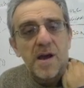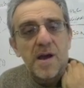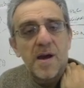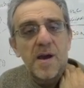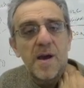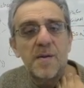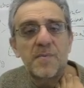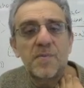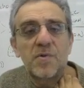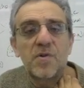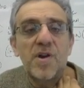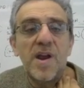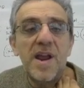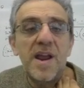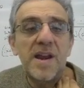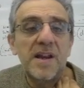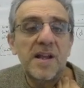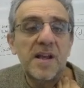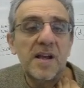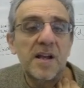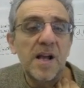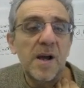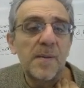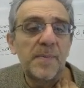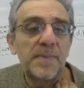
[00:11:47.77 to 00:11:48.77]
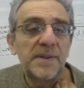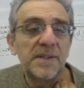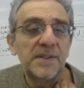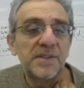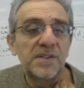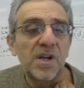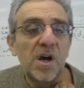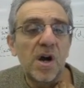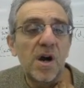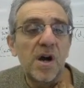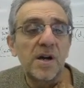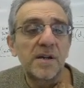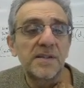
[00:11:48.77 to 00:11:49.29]
I'm creating a couple of
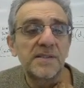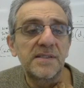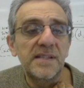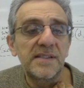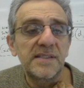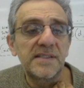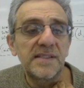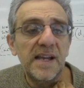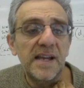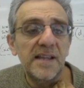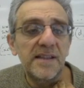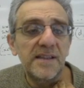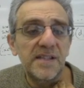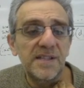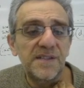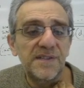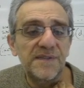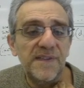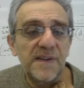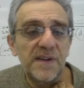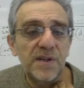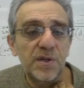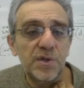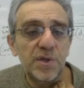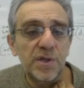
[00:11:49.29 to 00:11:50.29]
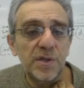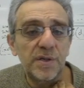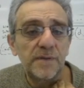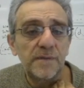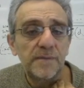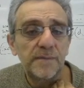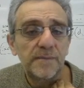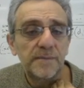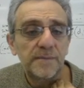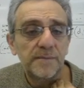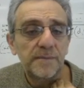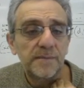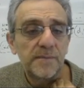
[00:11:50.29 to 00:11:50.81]
dogs inside this function.
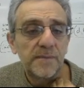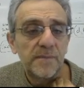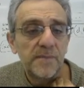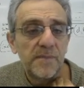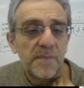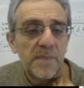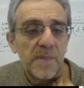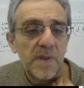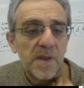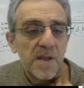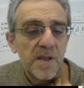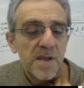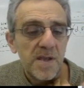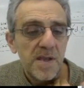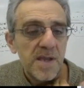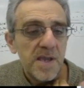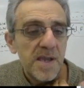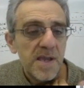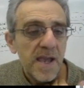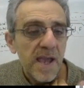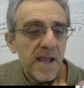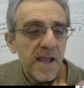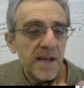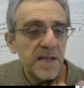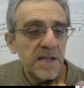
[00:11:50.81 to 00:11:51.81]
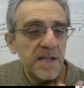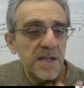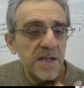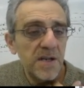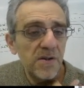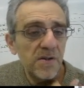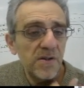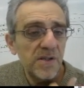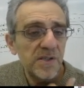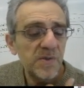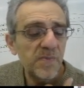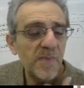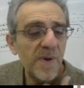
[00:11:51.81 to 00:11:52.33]
And
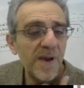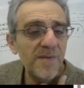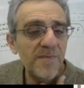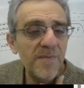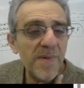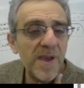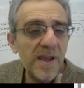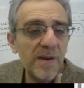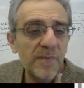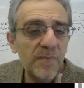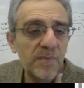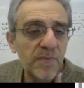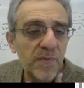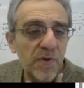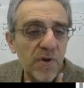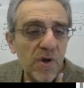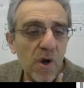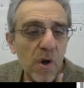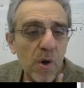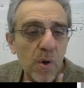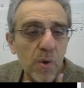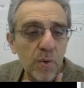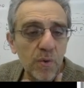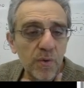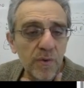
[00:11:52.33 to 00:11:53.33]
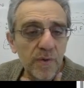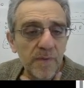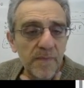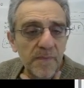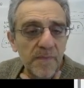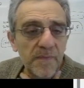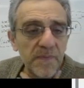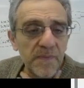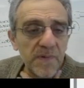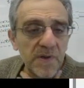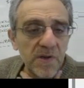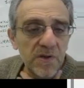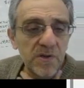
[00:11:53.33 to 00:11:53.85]
here is my main code.
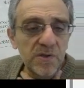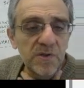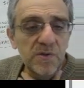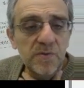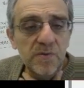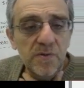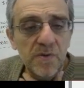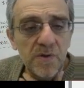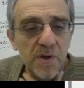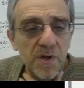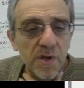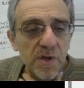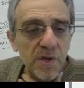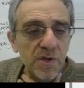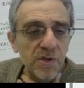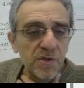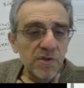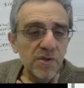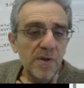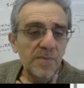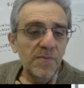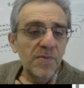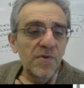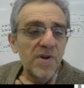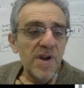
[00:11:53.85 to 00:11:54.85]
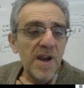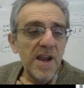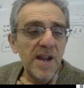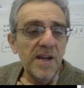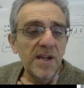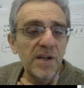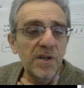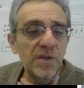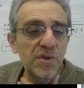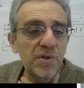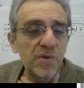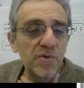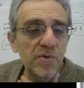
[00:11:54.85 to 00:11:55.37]
Here's, so I'm
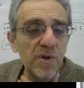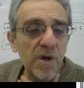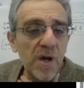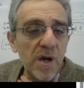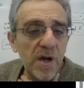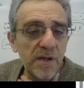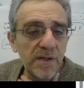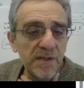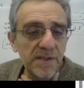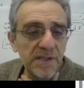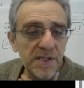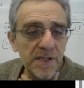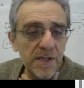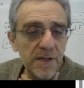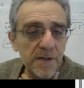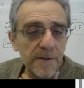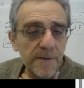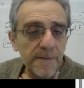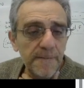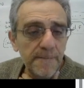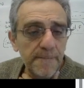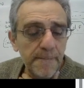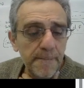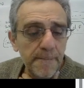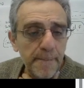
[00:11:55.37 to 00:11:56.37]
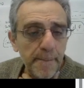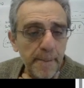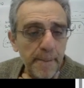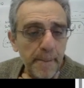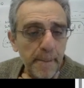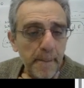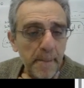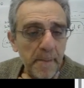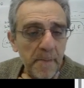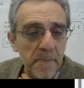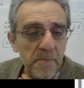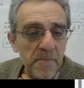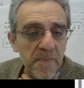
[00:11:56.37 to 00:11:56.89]
creating two dogs here,
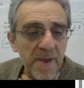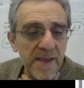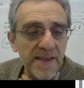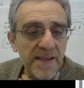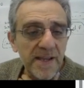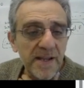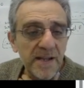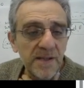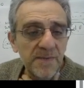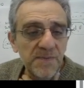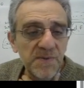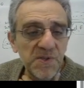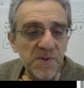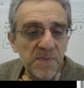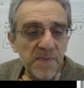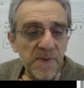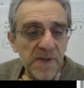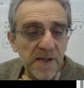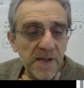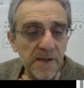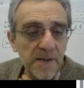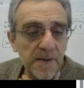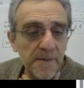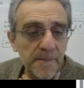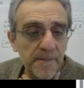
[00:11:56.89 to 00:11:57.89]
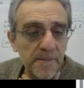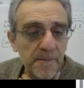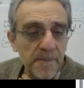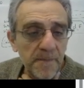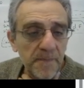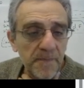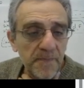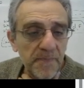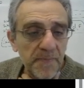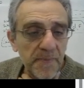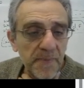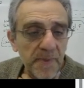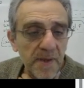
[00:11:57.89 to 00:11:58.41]
making them speak,
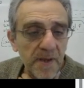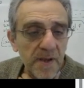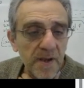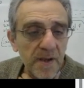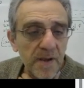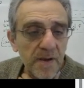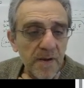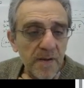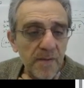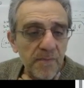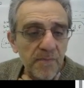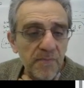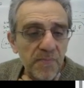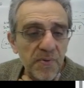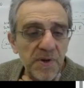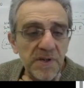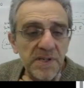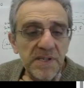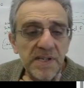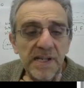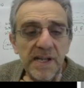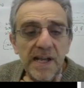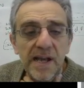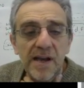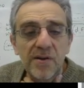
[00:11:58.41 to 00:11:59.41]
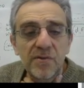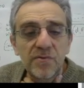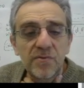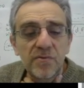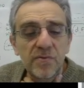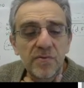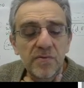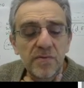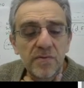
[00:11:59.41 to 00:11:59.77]
printing out,